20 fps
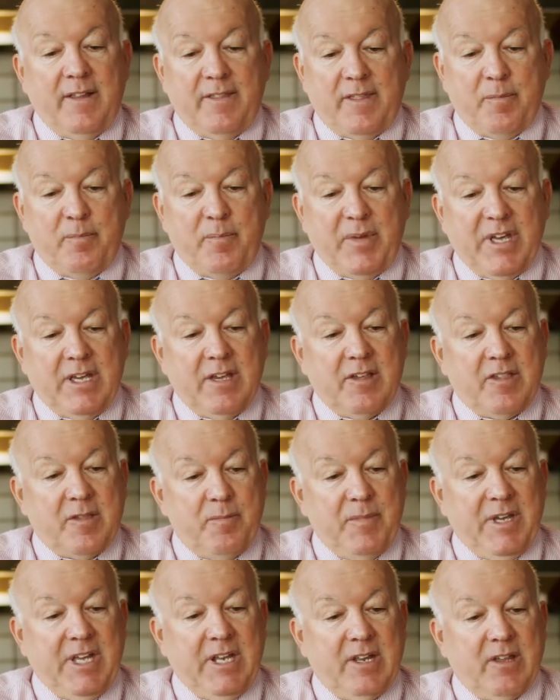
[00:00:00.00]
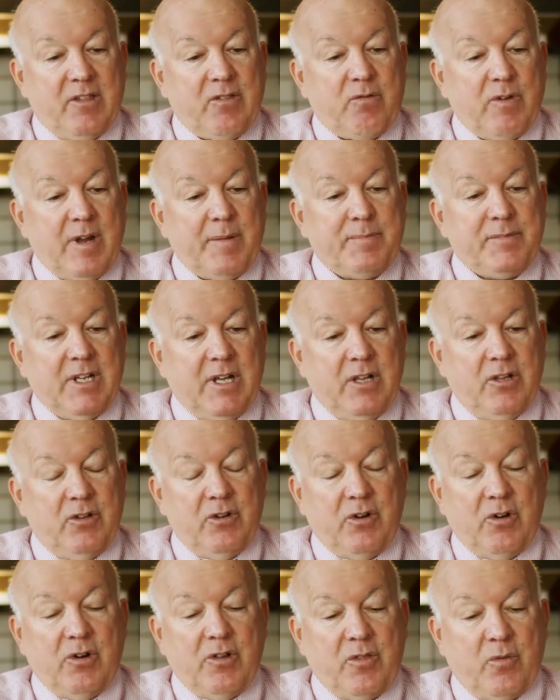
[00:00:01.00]
The biggest, meanest reptile
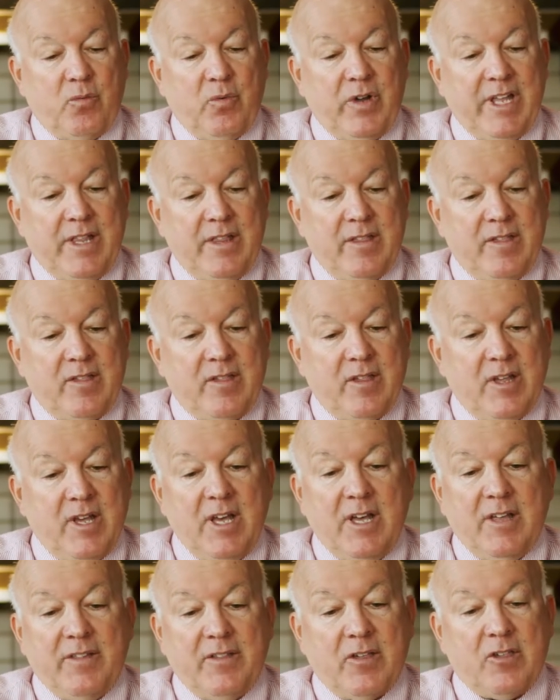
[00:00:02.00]
on earth wins.